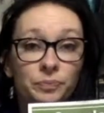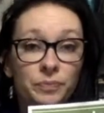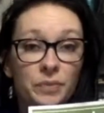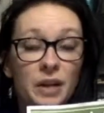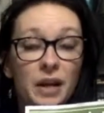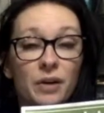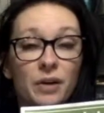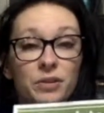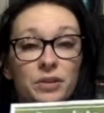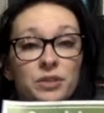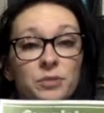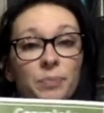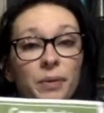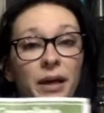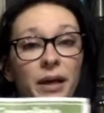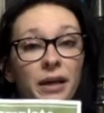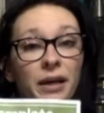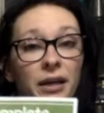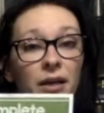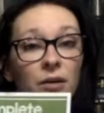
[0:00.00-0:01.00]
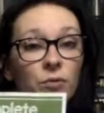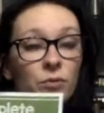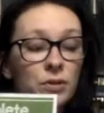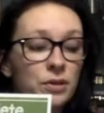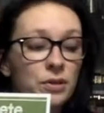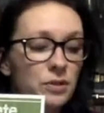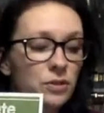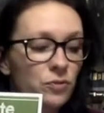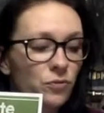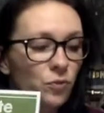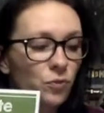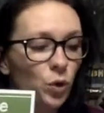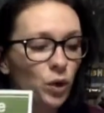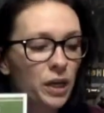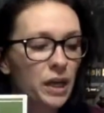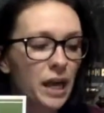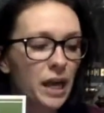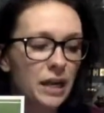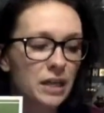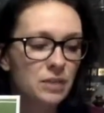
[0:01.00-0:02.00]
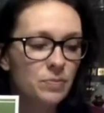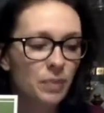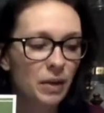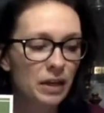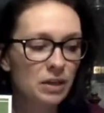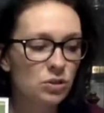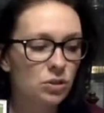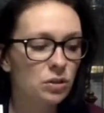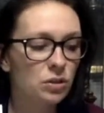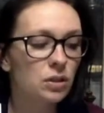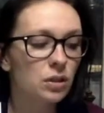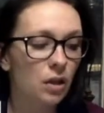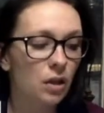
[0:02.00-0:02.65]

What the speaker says: Now, this packet was 48 pages